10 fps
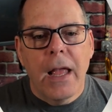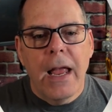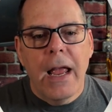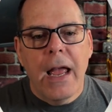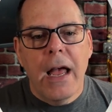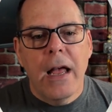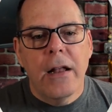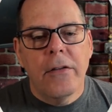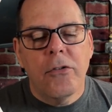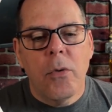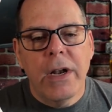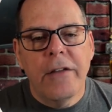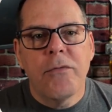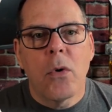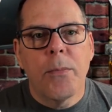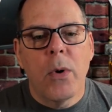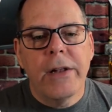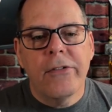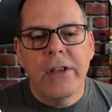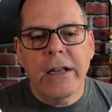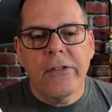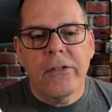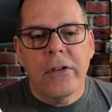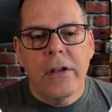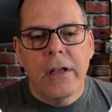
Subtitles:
and 24.6.